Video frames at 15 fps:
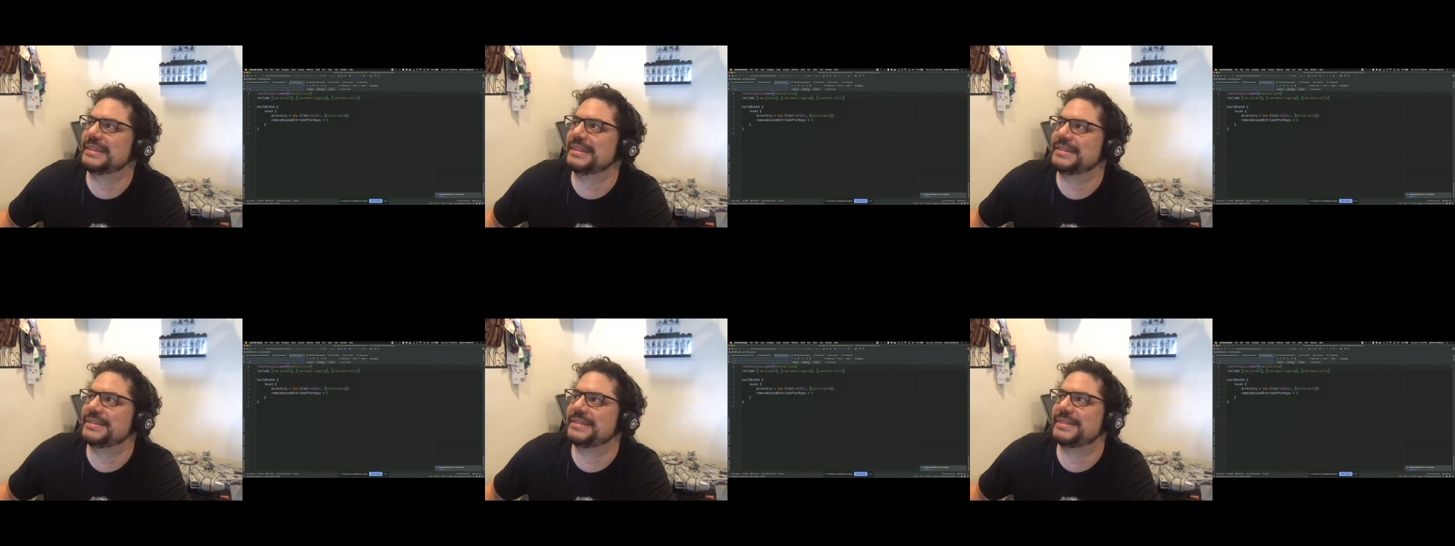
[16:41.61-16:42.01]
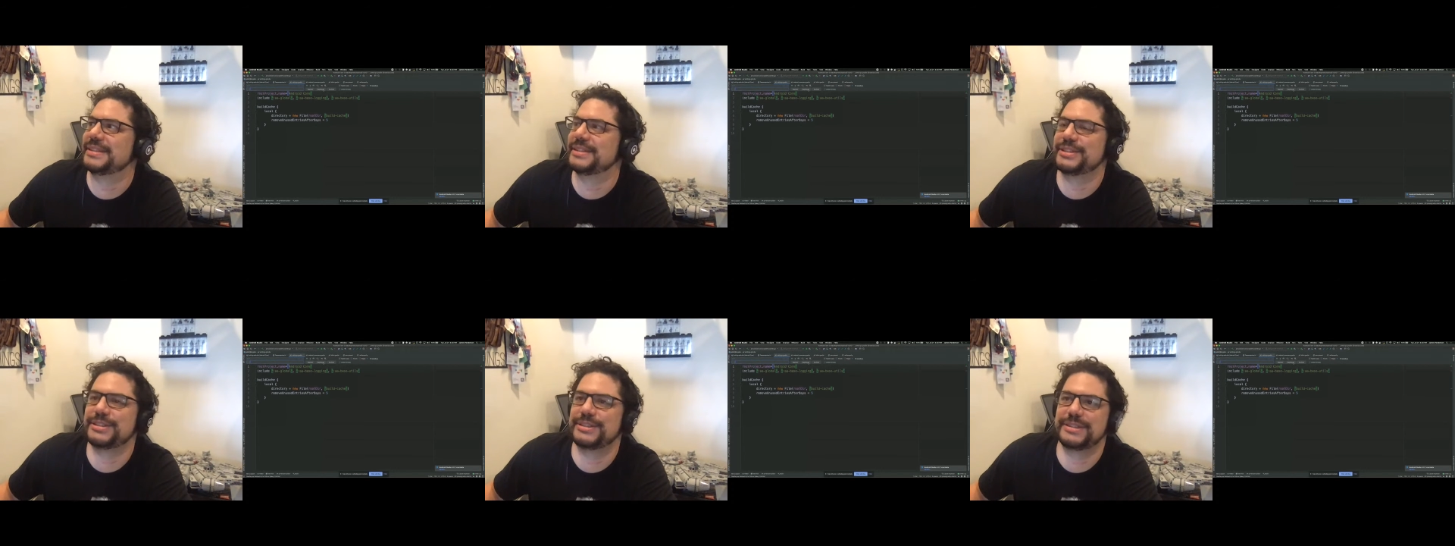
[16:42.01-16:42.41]
It's
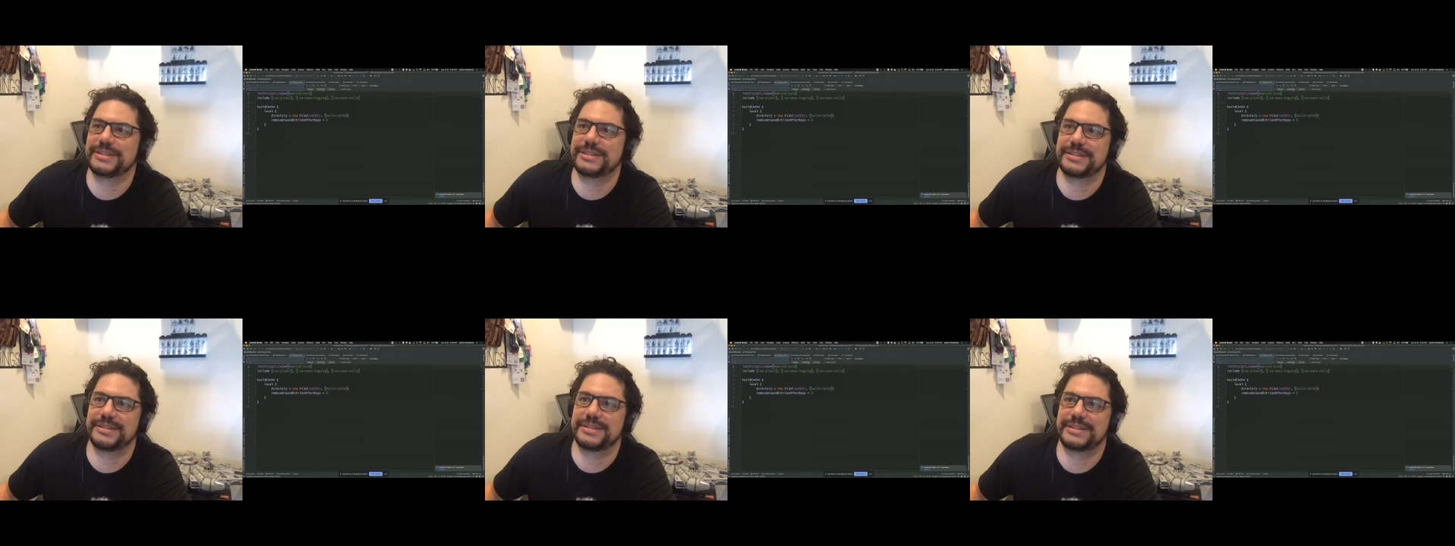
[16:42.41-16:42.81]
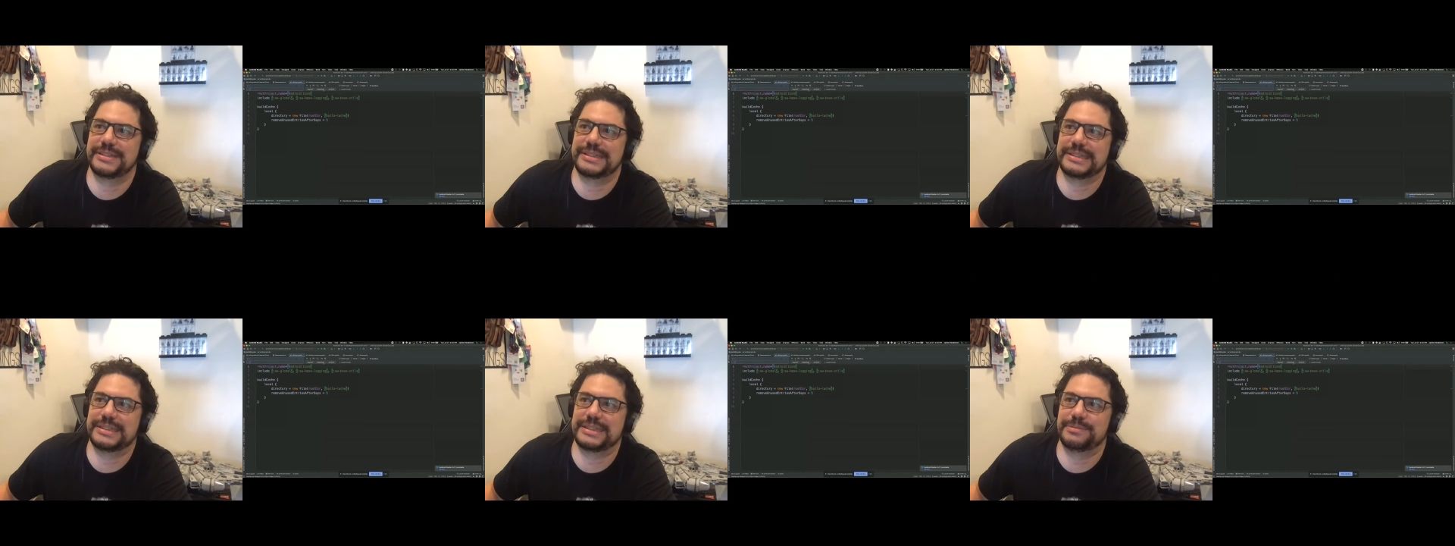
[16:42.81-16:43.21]
still
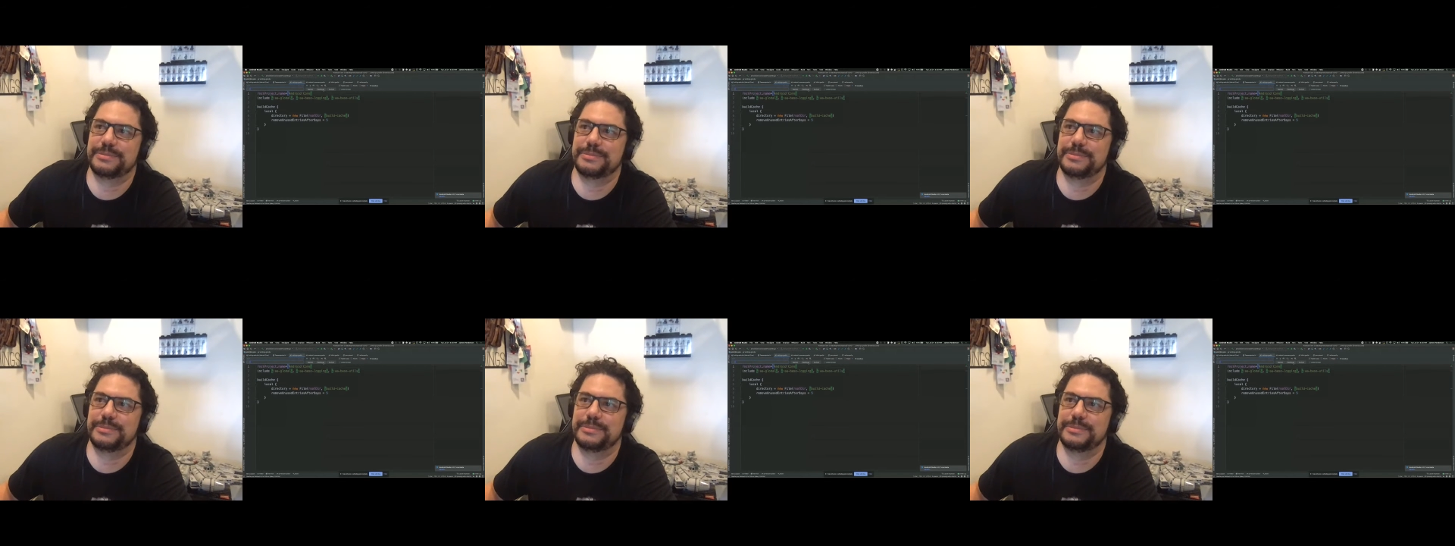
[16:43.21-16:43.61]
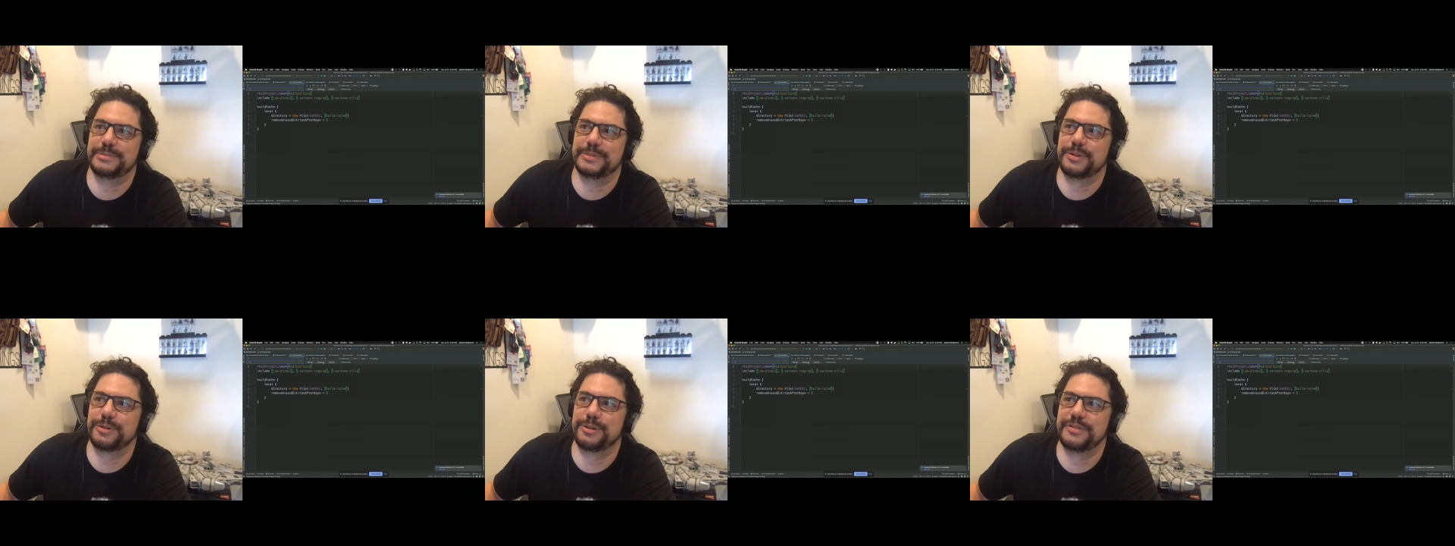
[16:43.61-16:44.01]

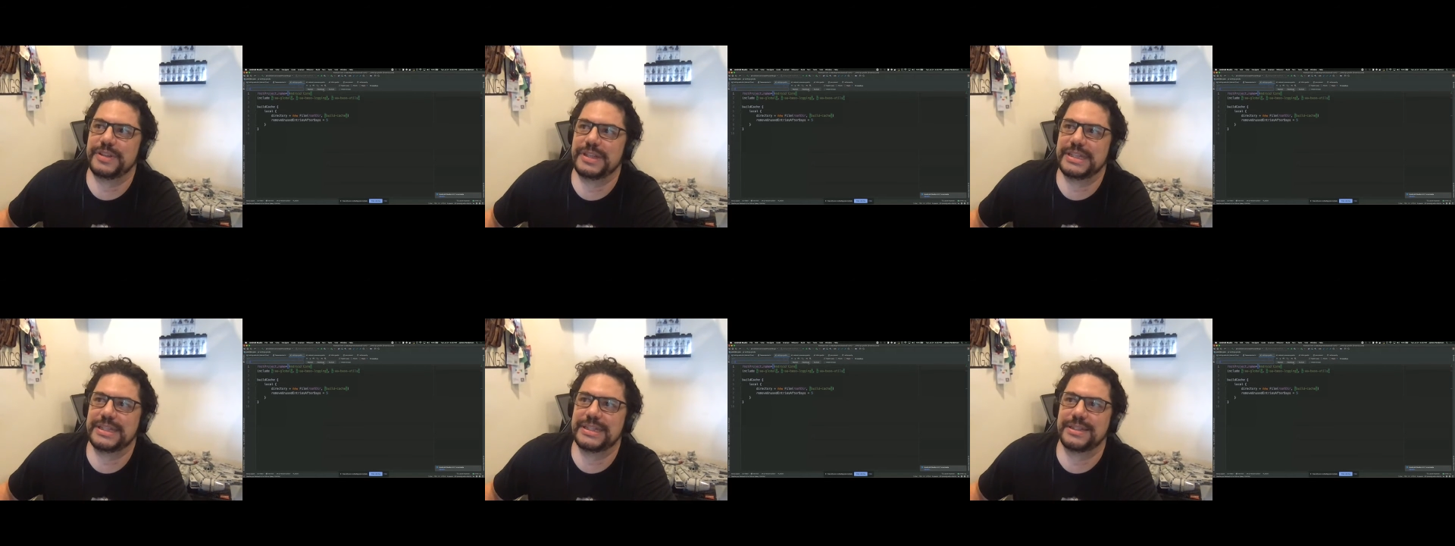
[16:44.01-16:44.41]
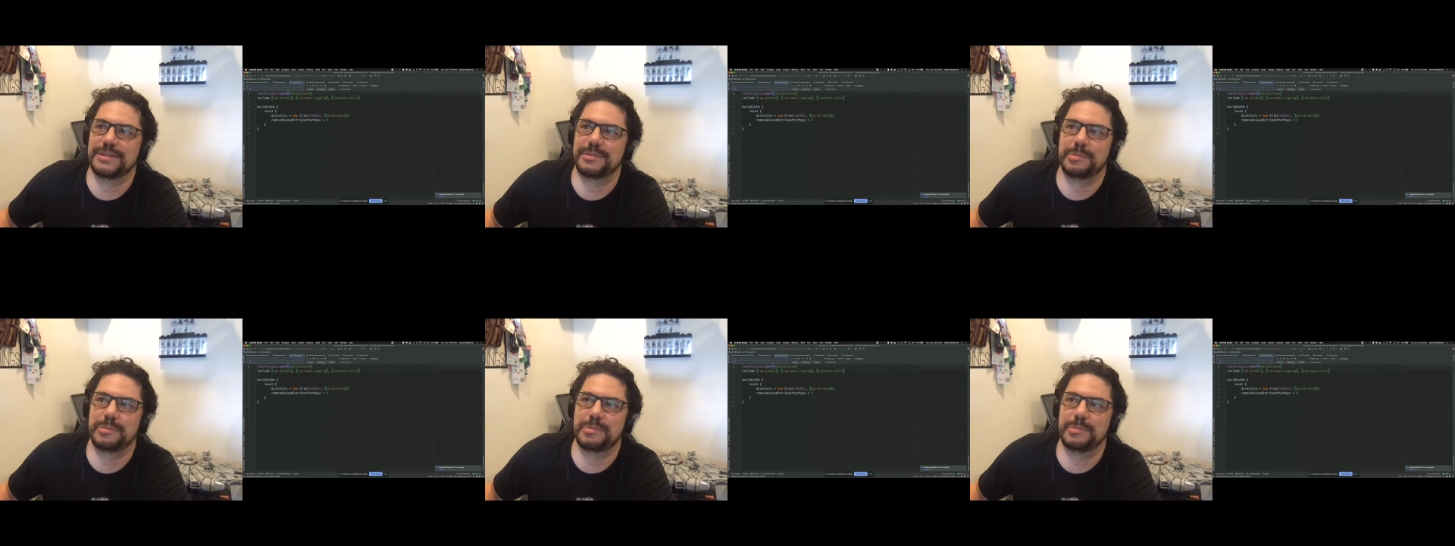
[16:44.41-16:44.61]
Groovy,